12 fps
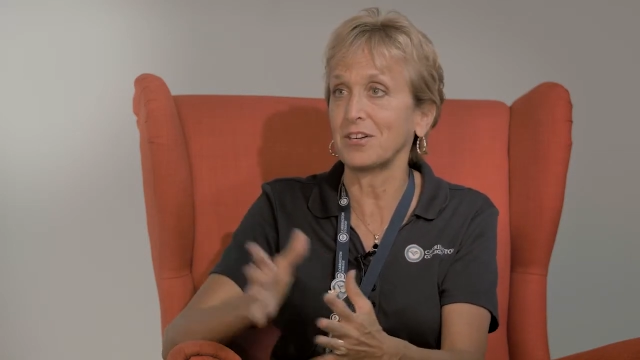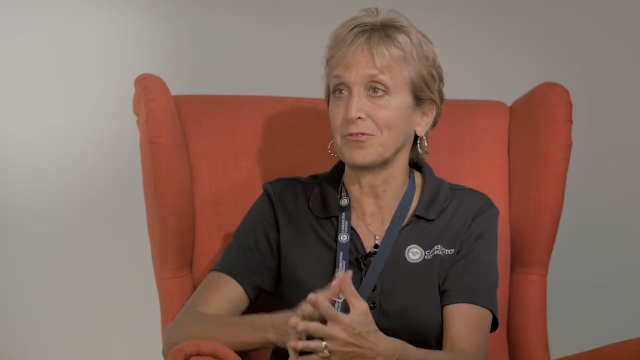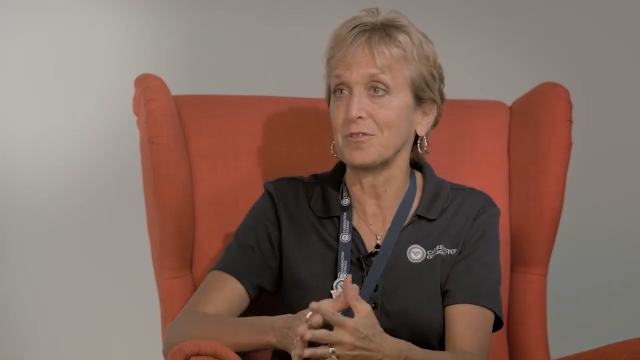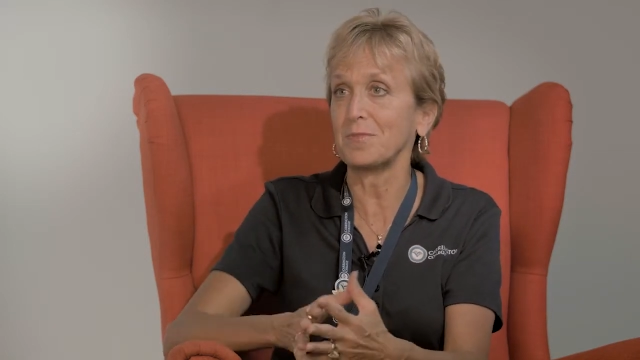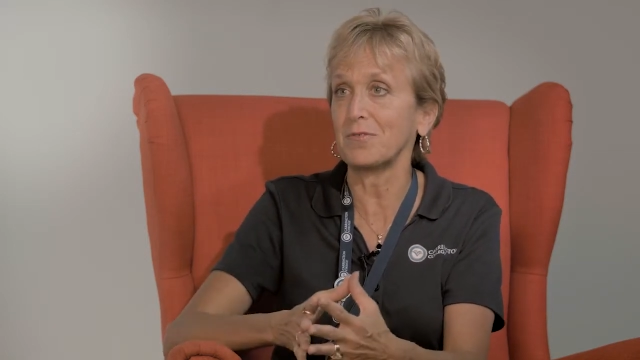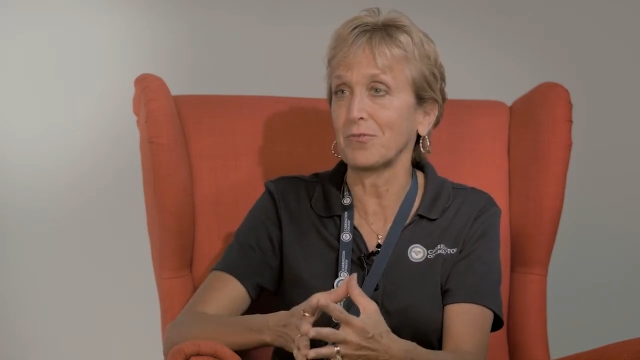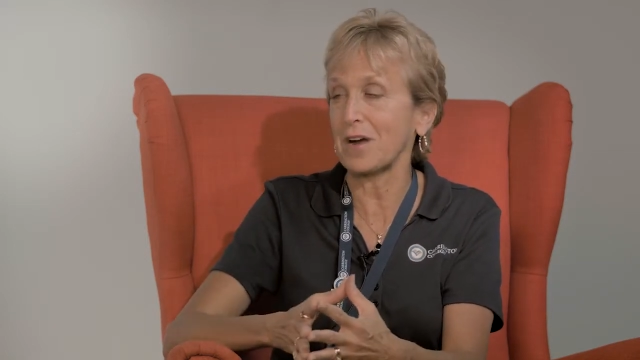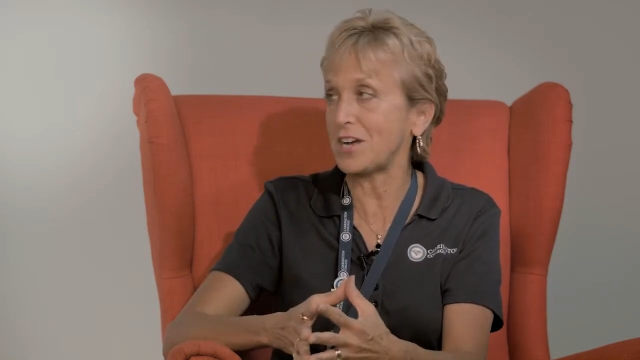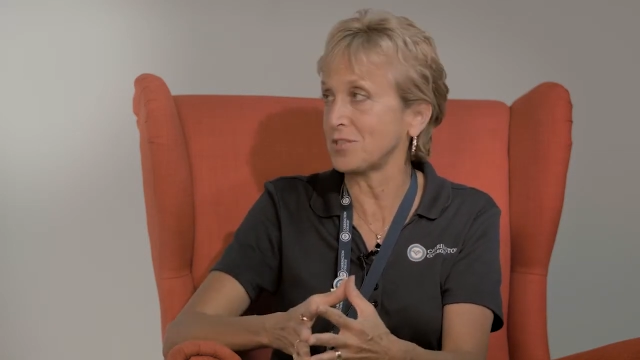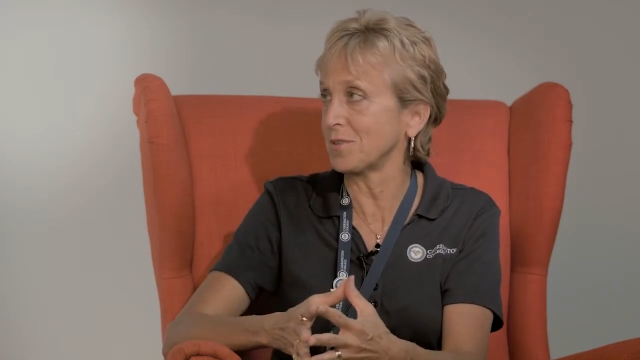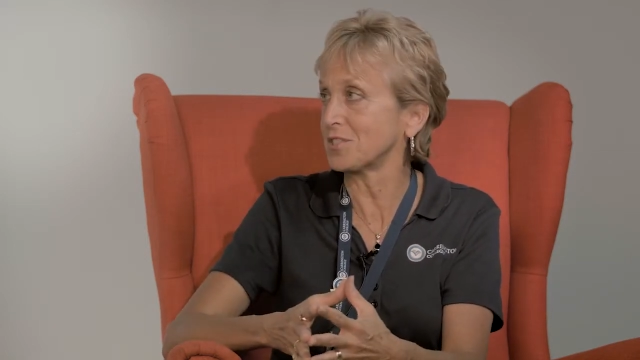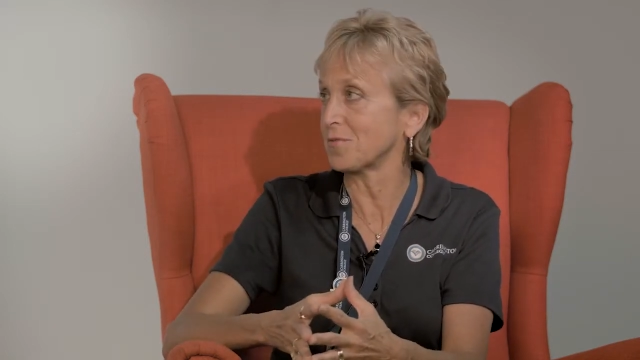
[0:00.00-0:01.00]
group of
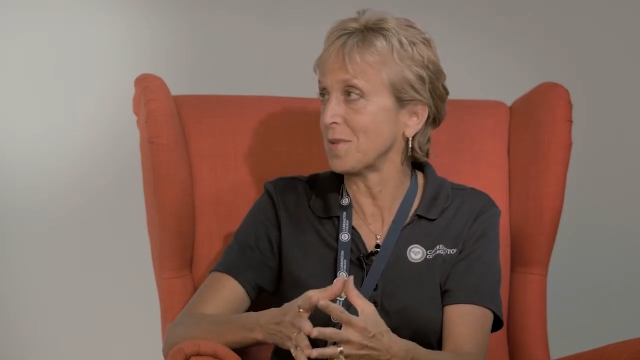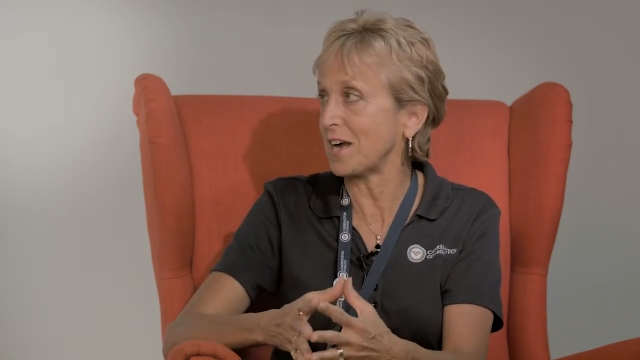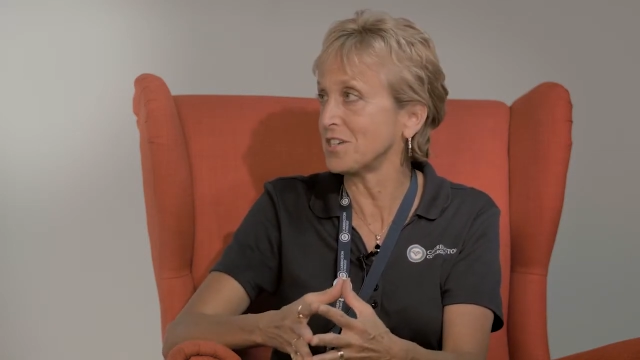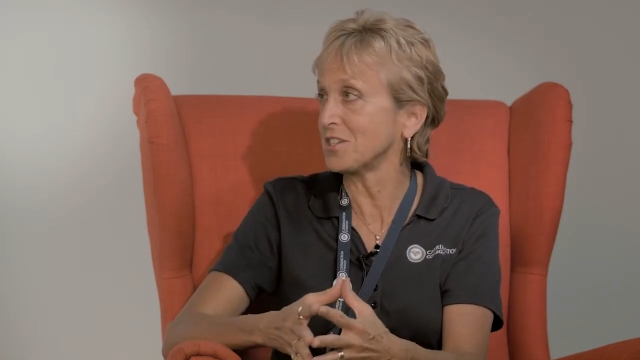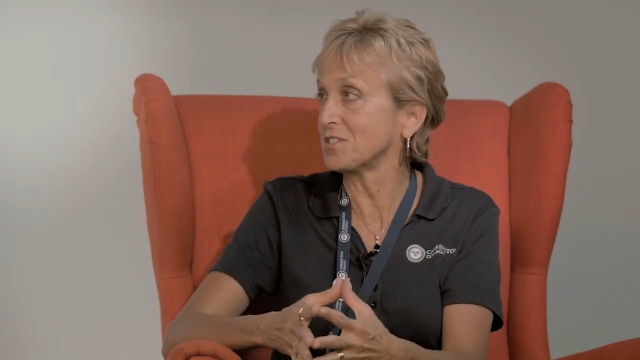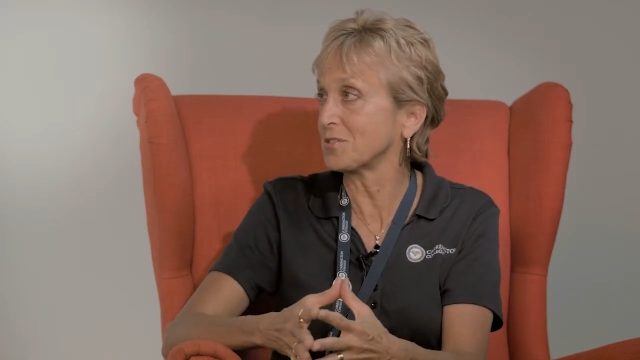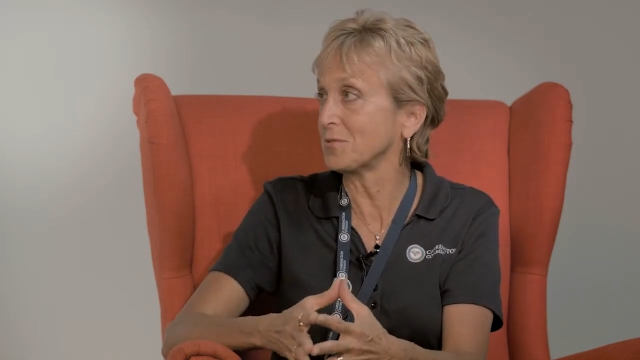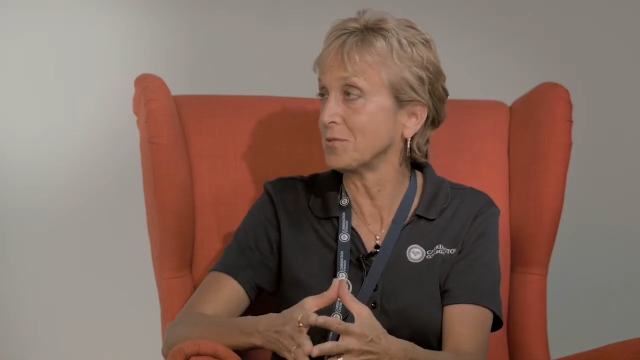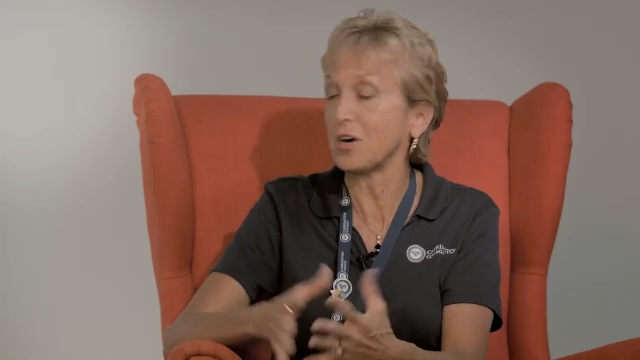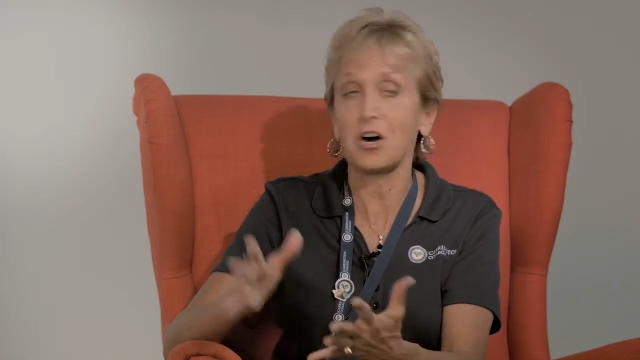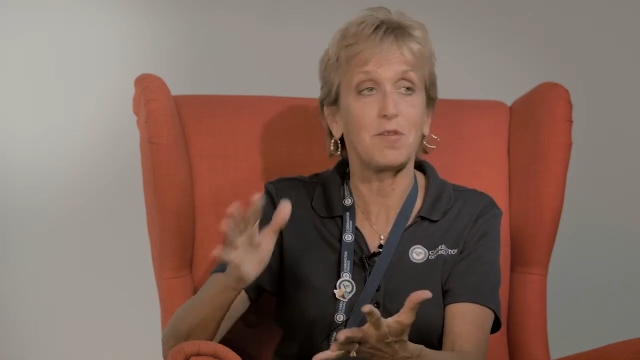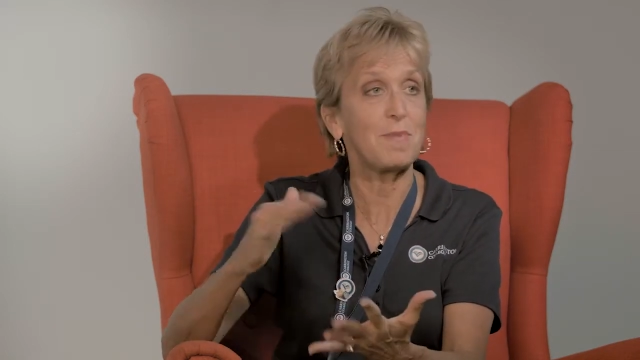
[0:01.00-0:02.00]
graduates from hygiene
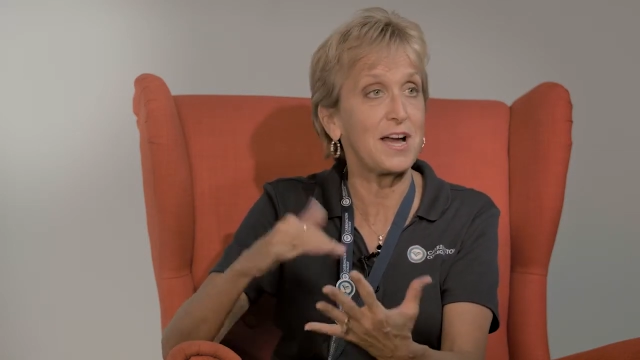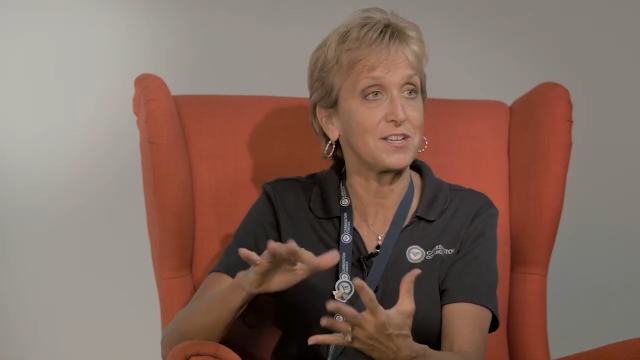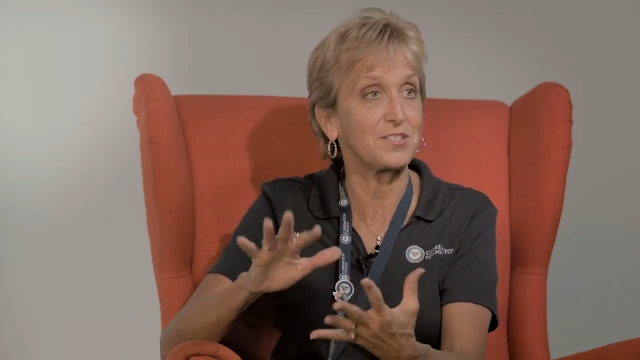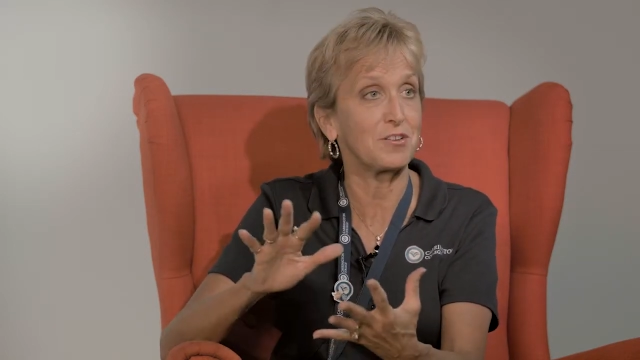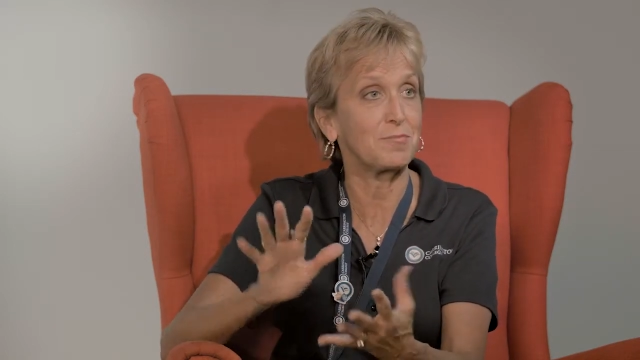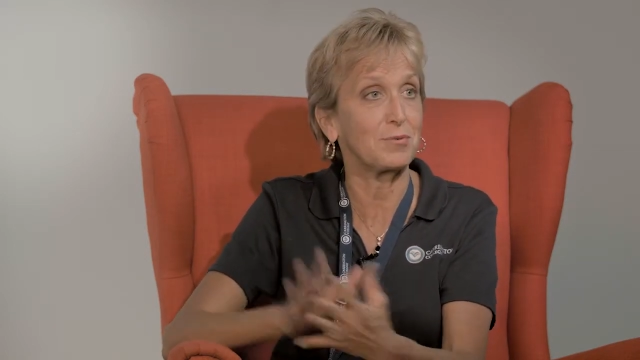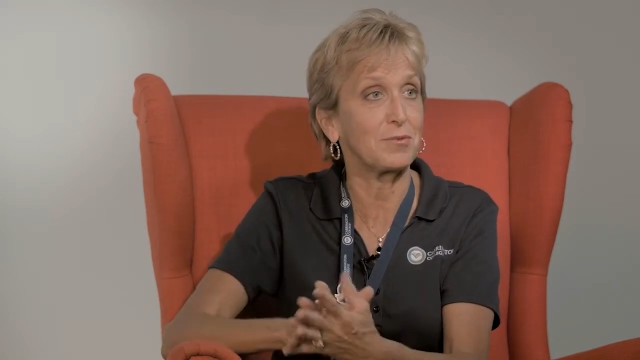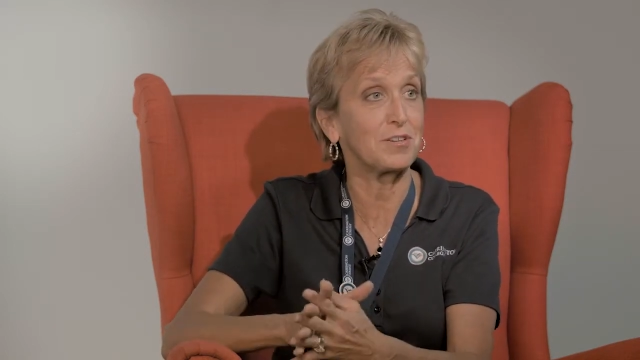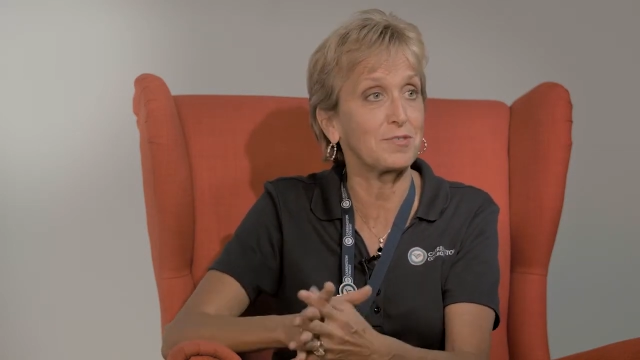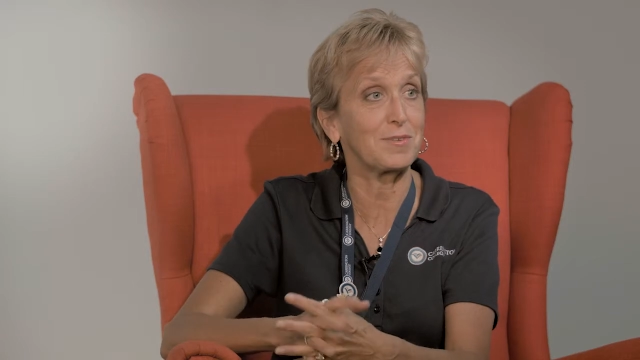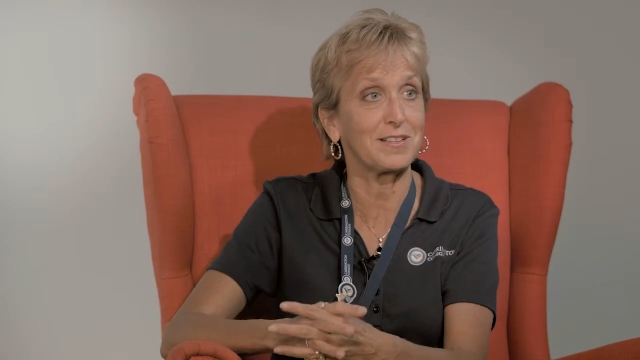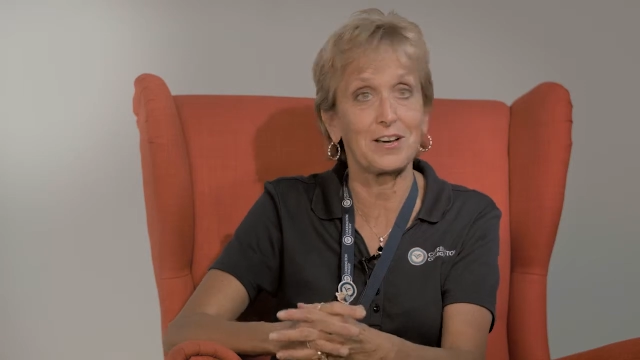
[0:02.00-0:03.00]
school all passed their
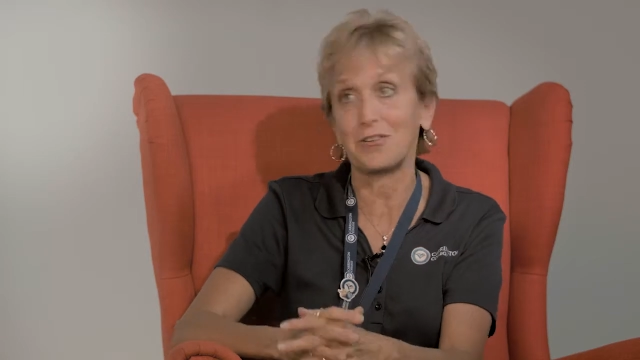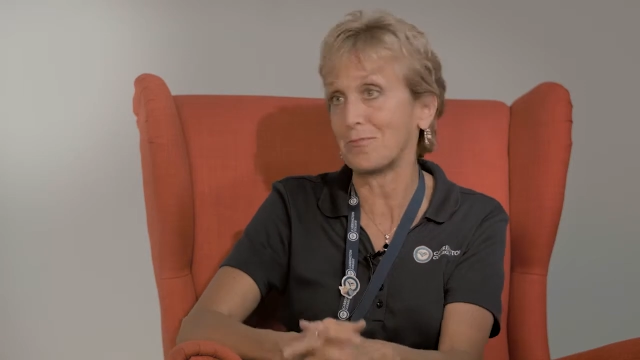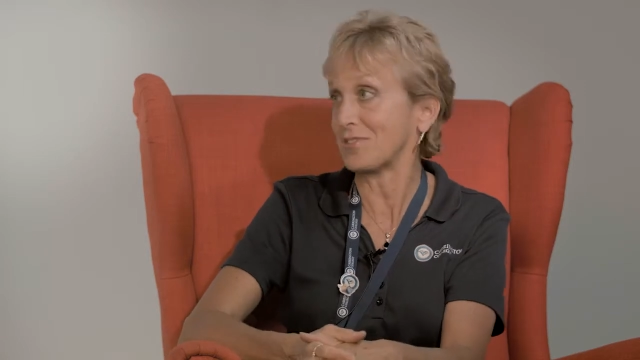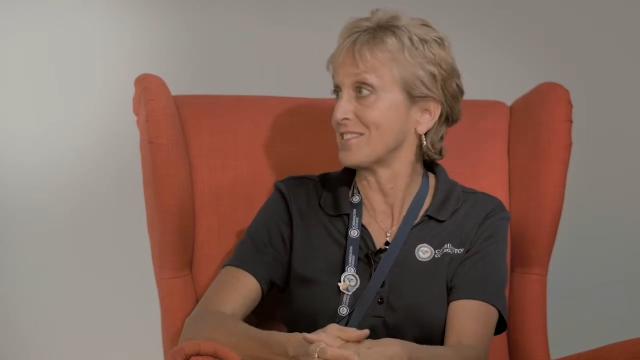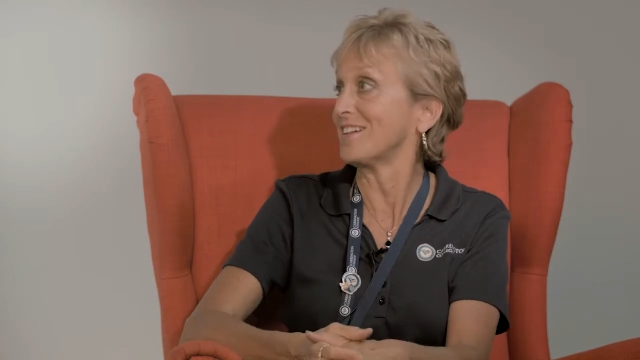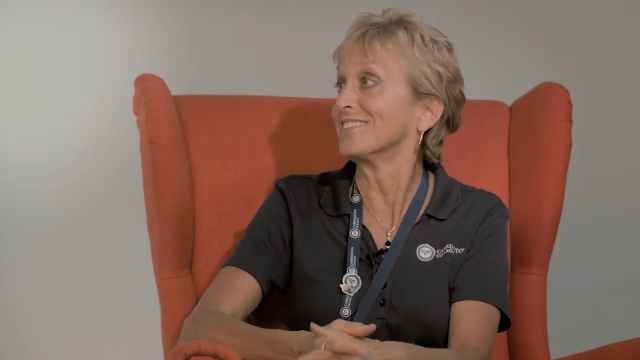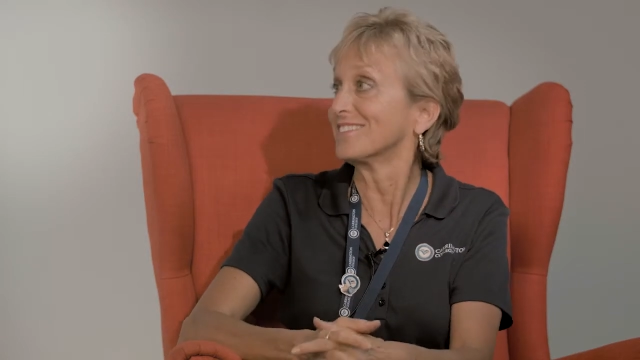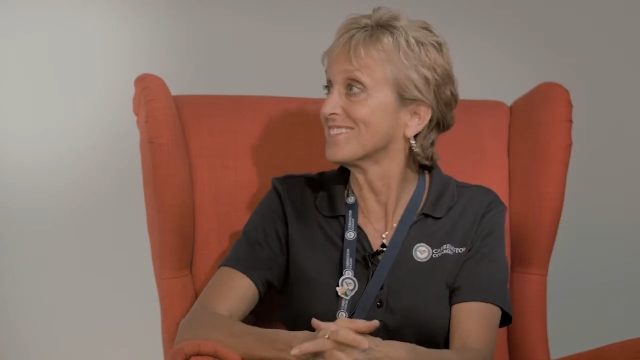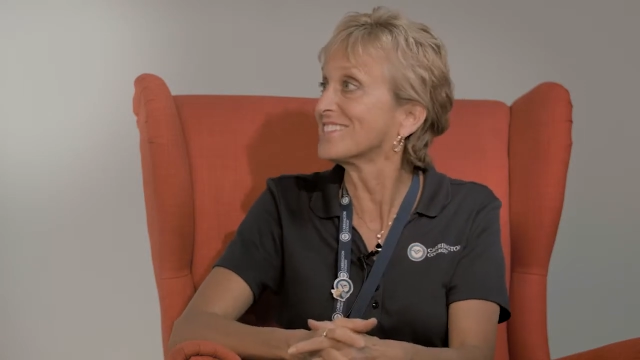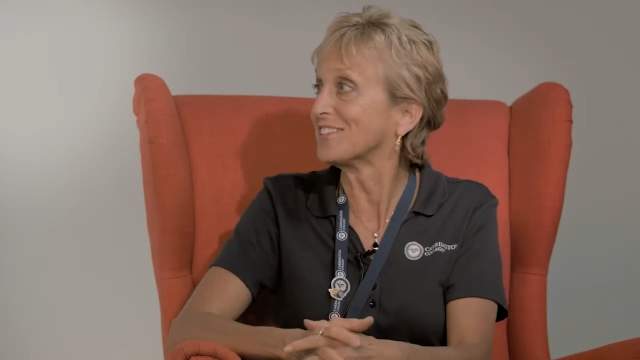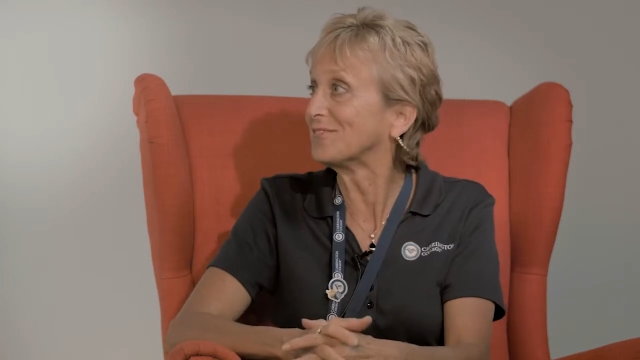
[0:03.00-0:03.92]
boards with 100%. So.